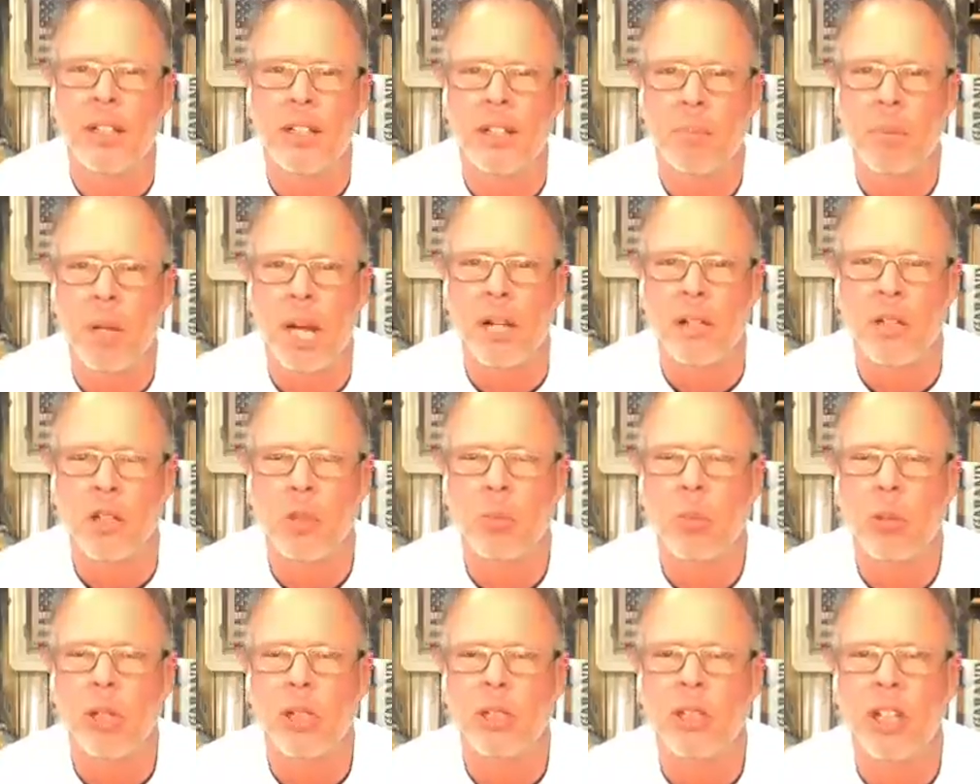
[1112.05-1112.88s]
Uh, but I
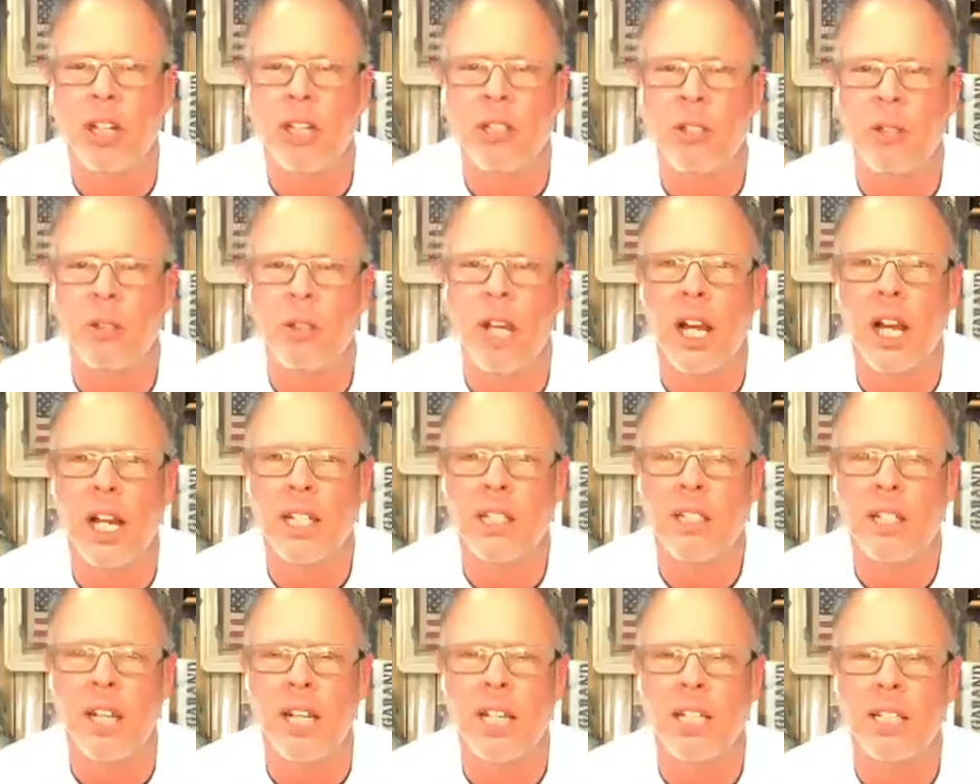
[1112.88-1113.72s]
do appreciate you
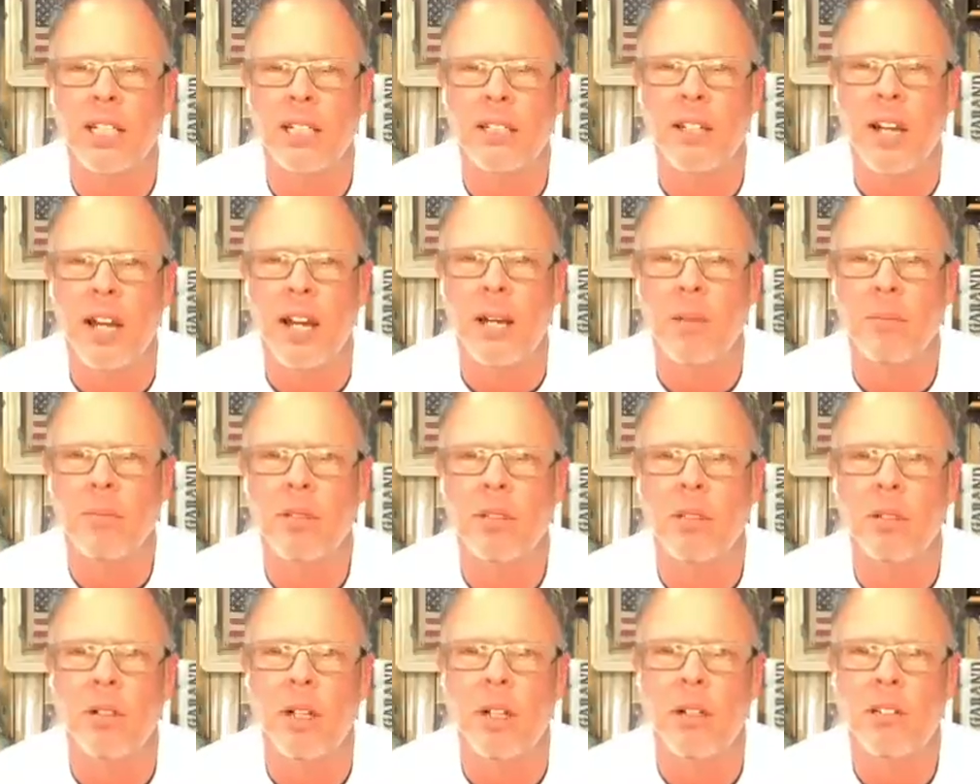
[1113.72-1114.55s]
guys taking the
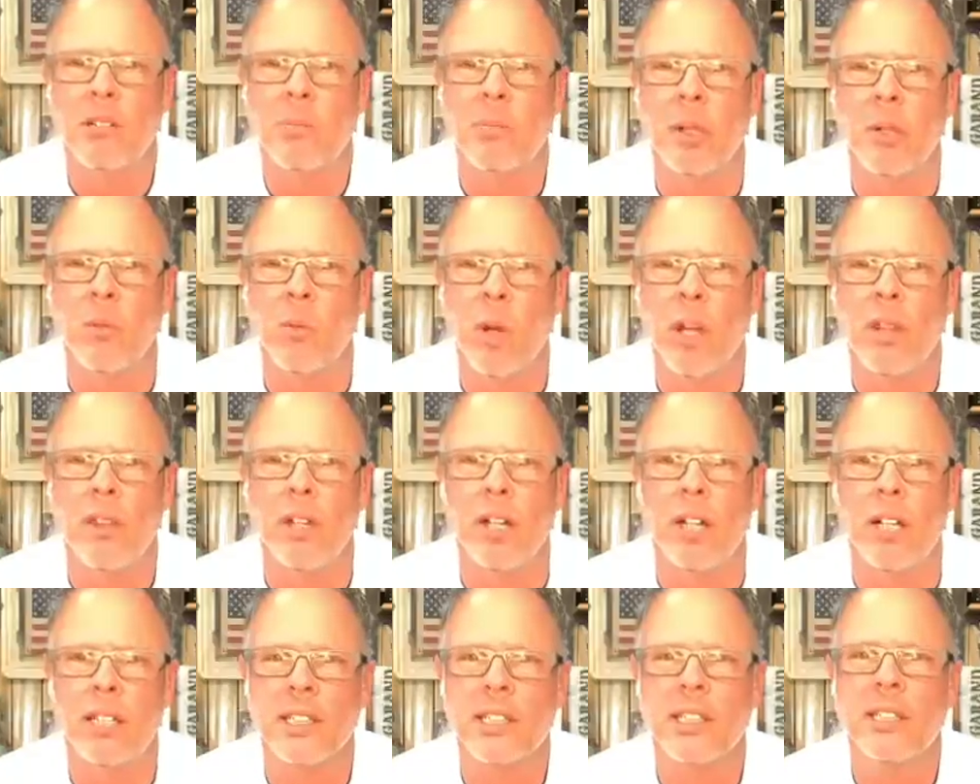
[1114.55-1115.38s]
time to uh, spend
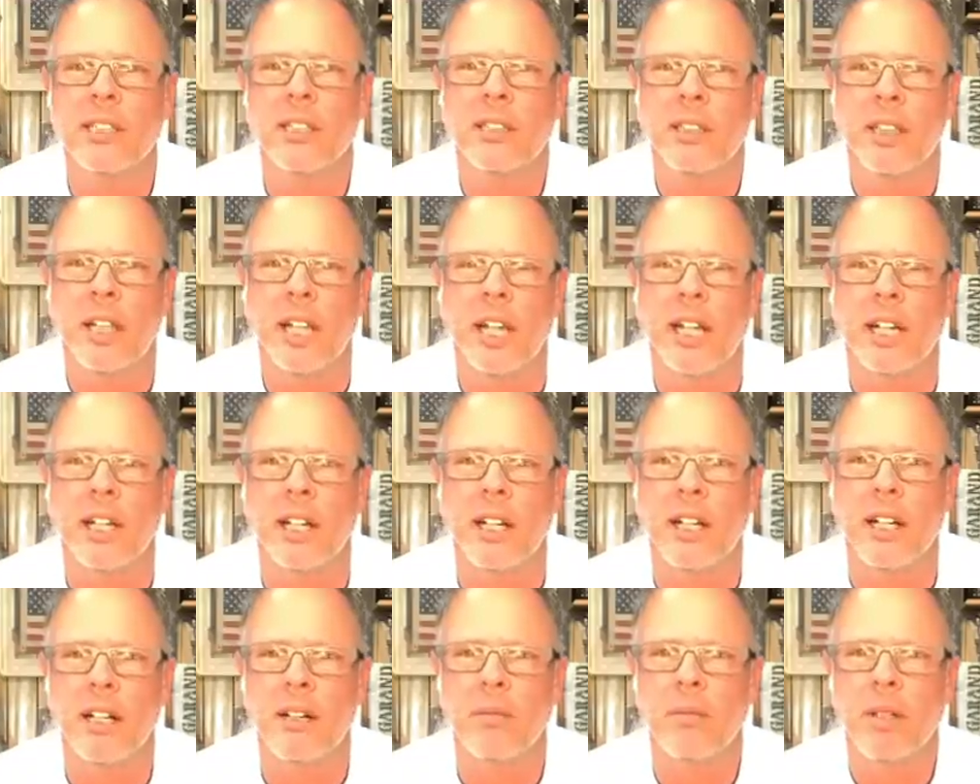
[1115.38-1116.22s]
with us.
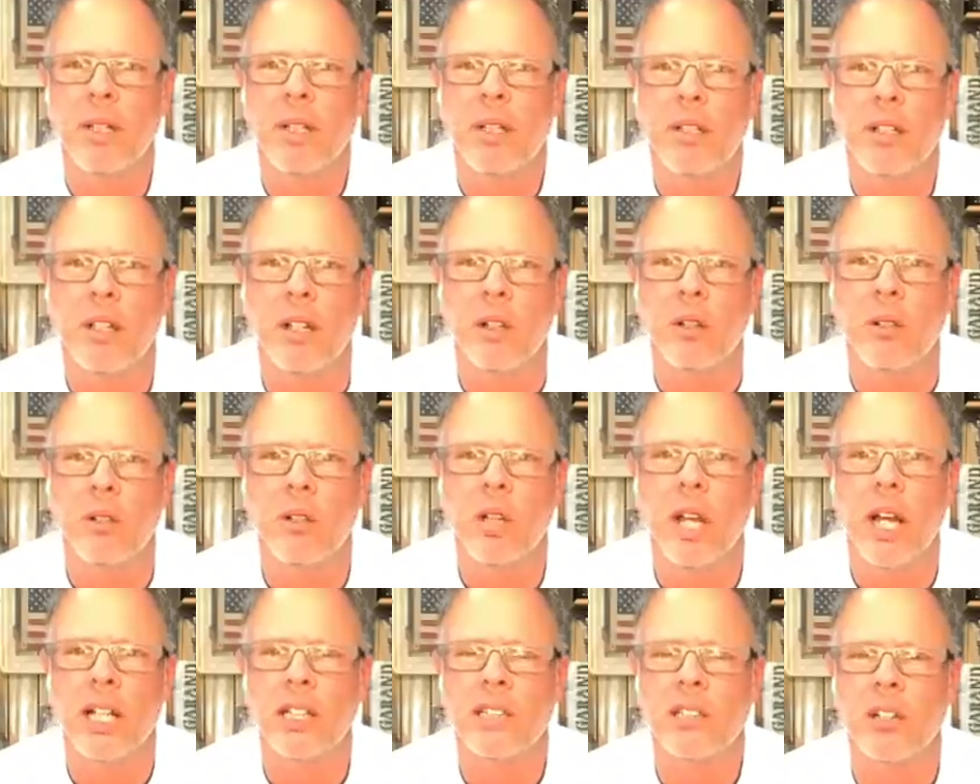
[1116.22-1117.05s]
And, uh, you
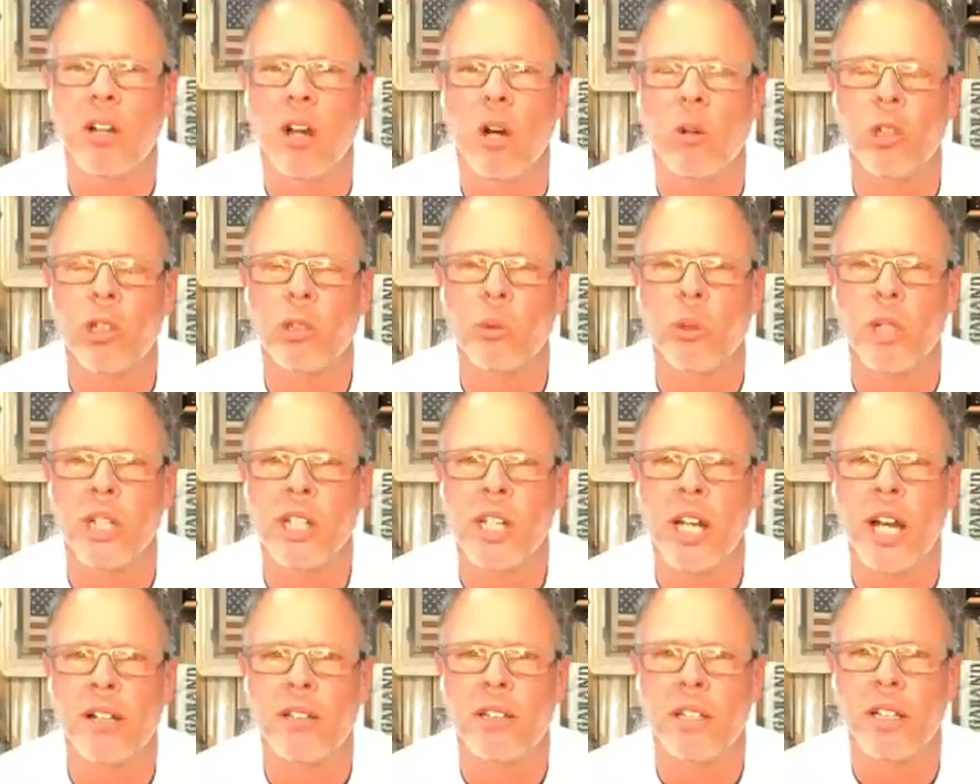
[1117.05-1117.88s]
know, you guys can always
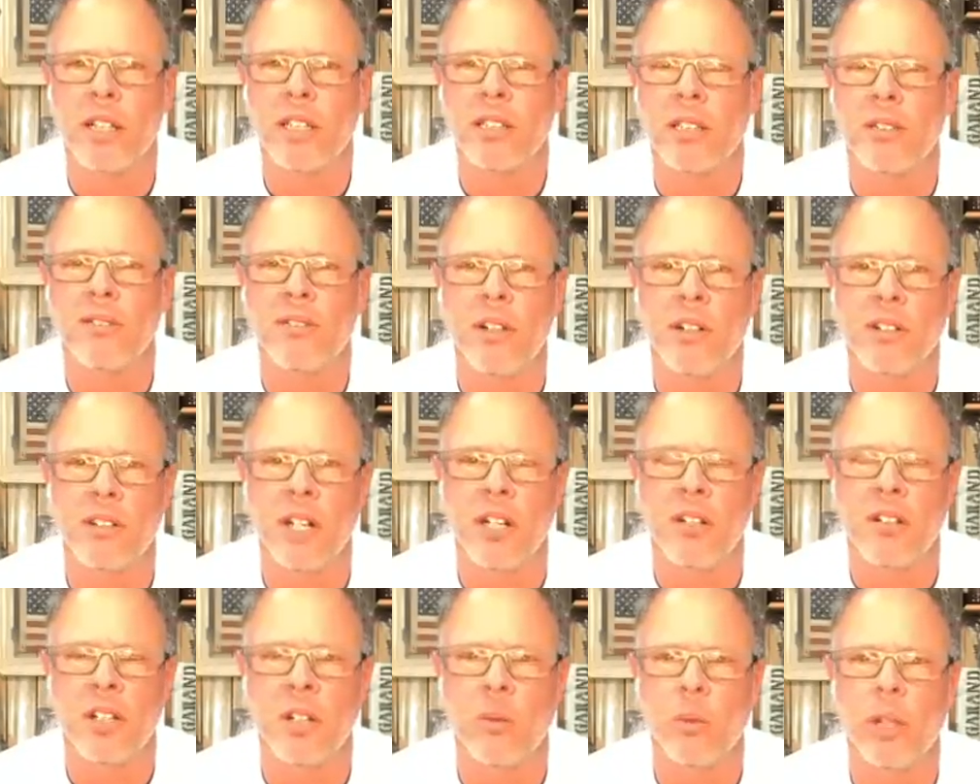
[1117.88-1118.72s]
reach out to us if
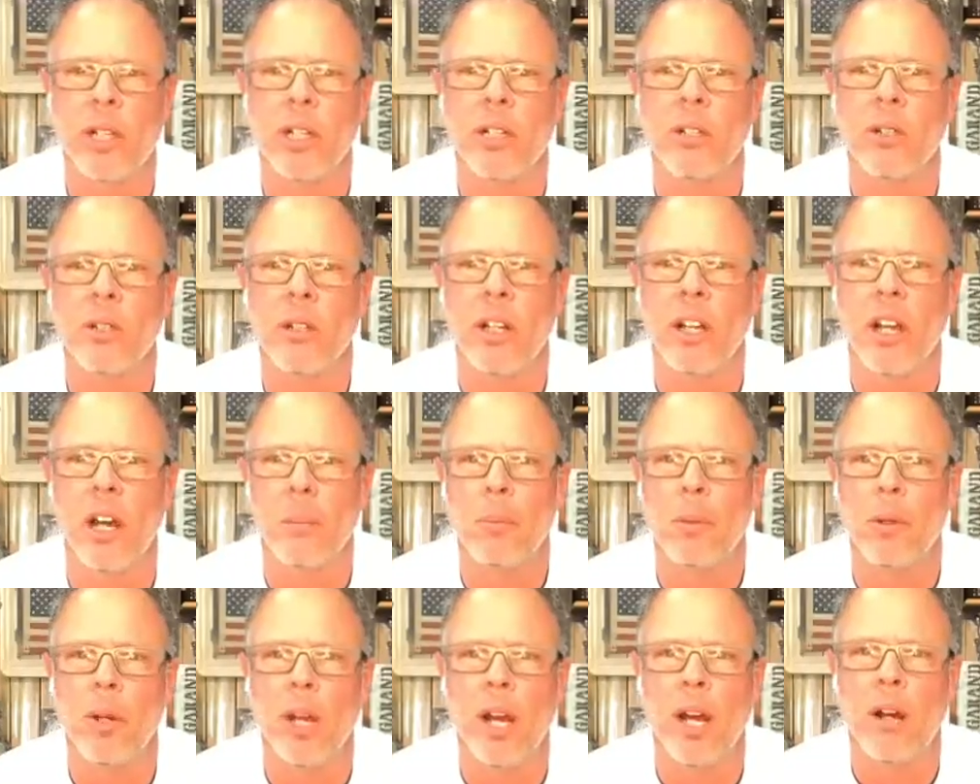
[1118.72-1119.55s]
there's anything we can do
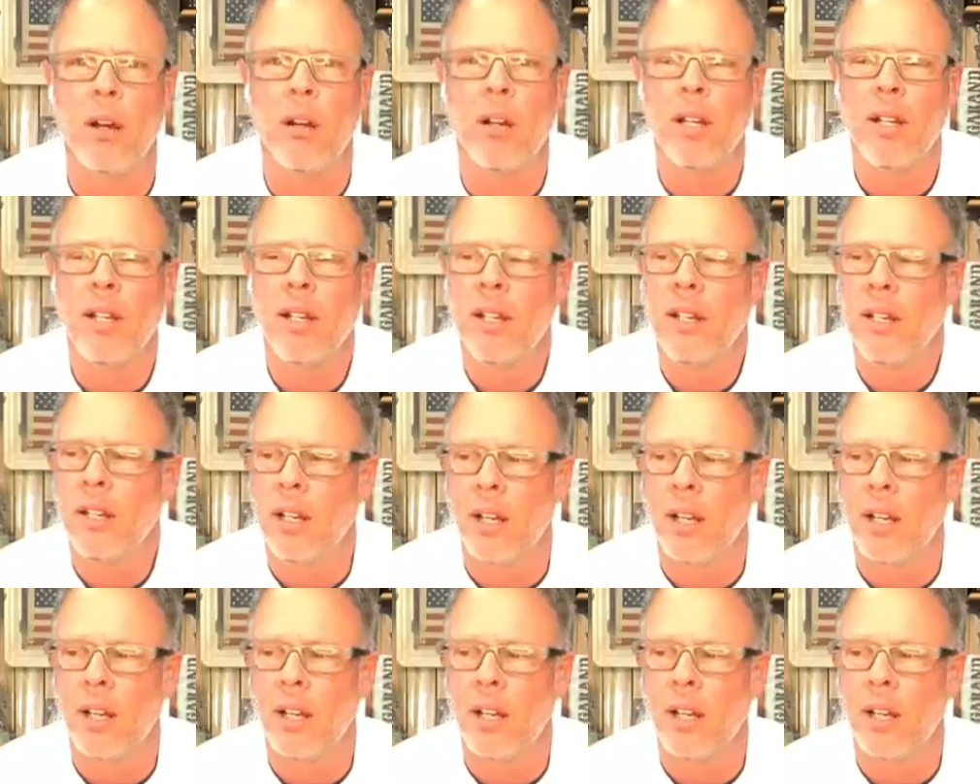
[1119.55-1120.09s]
to help you out.